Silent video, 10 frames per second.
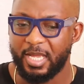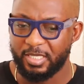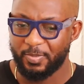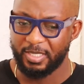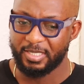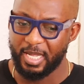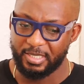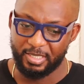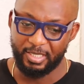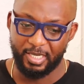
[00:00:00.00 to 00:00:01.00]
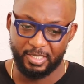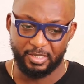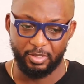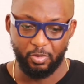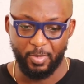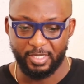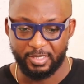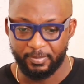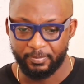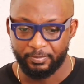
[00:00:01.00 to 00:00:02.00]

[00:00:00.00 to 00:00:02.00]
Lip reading: I spent 19 years in Kumasi.